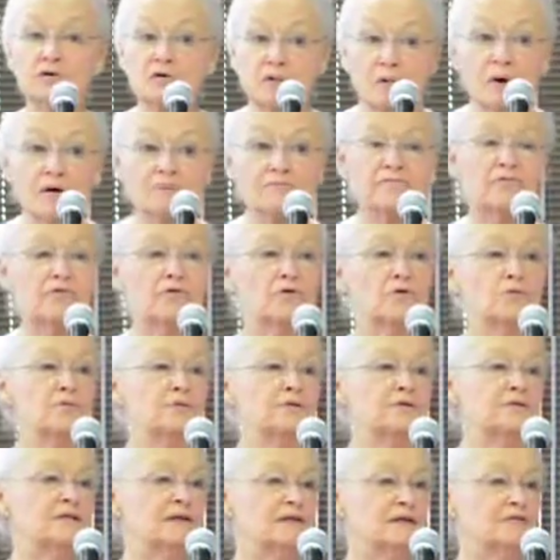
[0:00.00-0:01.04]
your full
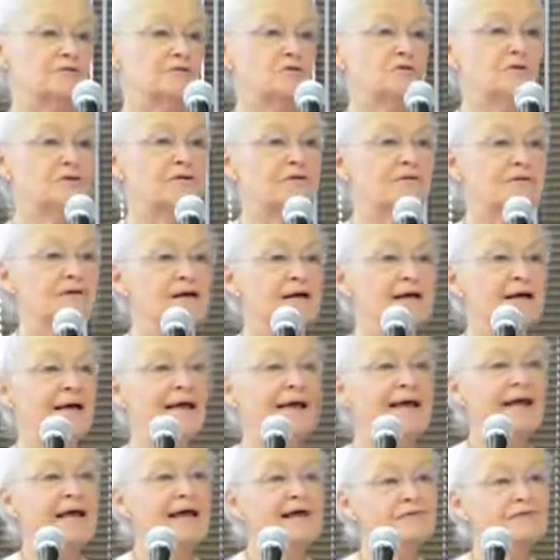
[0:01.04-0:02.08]
potential
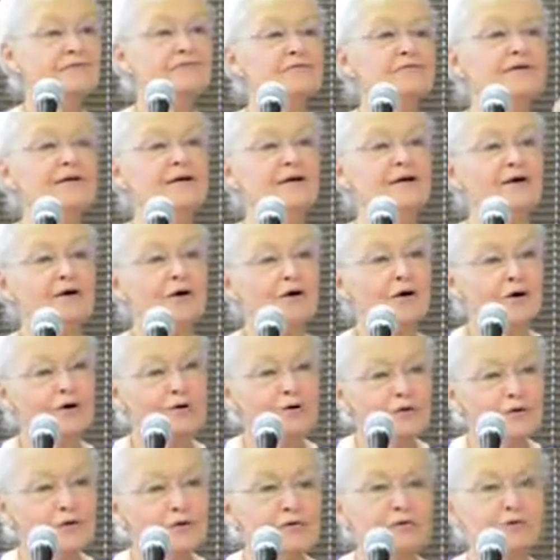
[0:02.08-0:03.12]
if
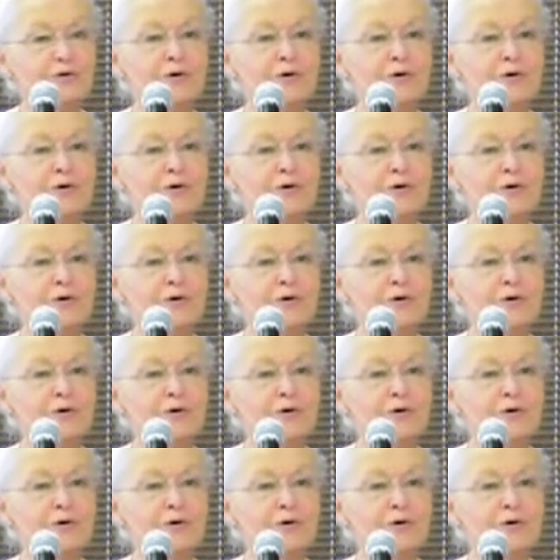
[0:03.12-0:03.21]
you